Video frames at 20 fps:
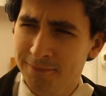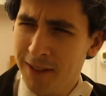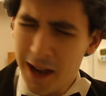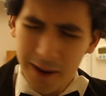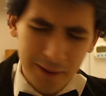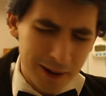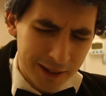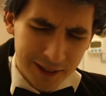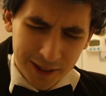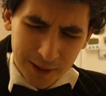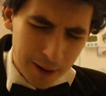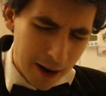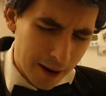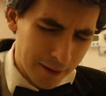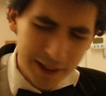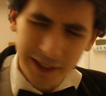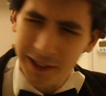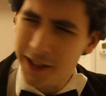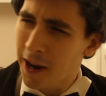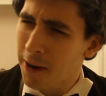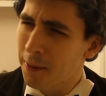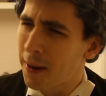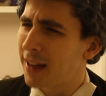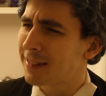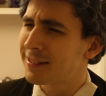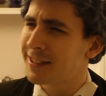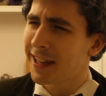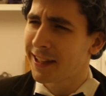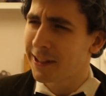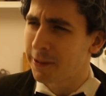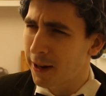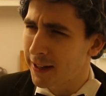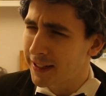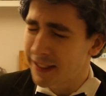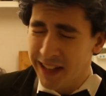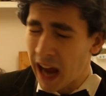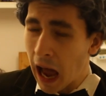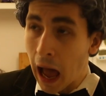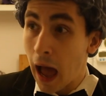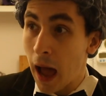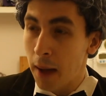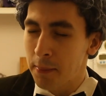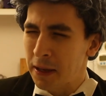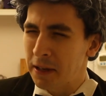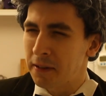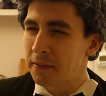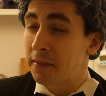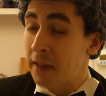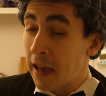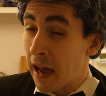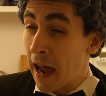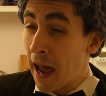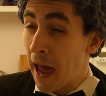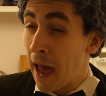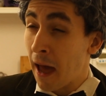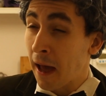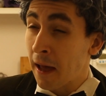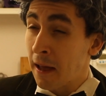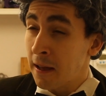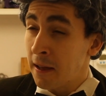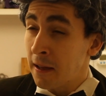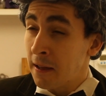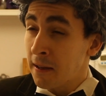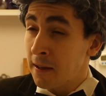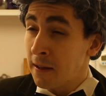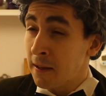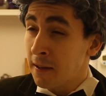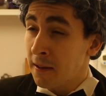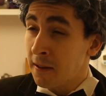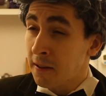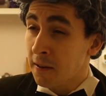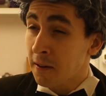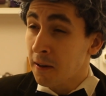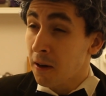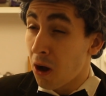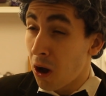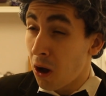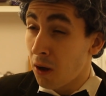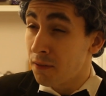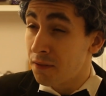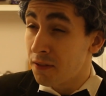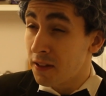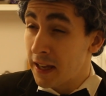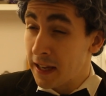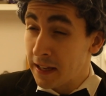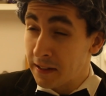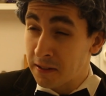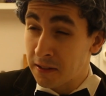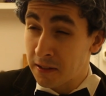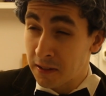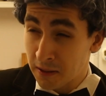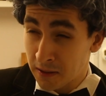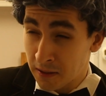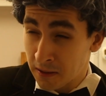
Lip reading: No, not to worry, Joe. I'll take credit. I mean, care of it.